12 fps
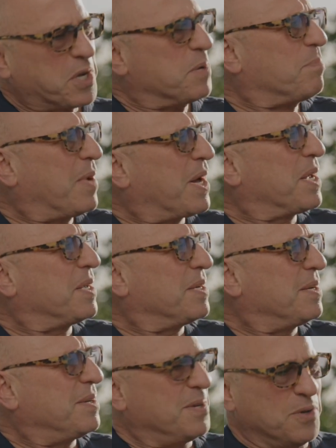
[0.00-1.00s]
at my
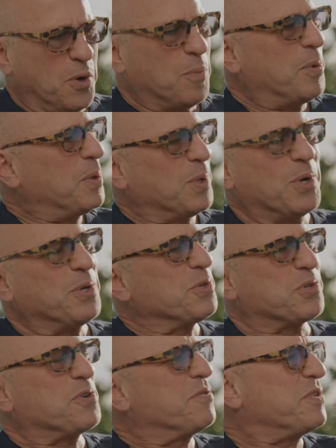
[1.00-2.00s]
noble, loyal
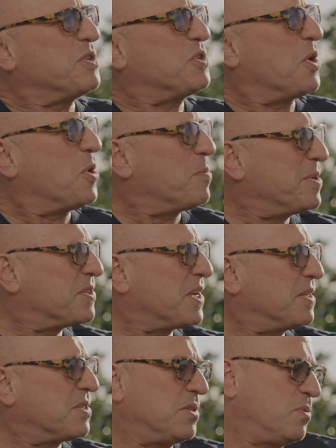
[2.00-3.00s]
servant Job. And
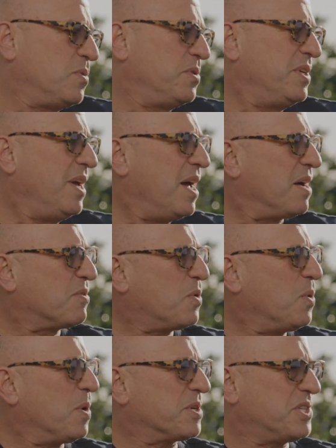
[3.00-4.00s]
Satan says, well, yeah, of
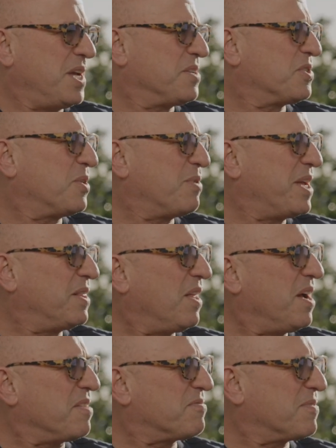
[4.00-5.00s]
course, he has a great
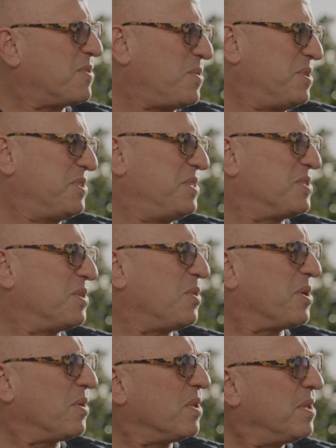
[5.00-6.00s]
life. Of course he's loyal.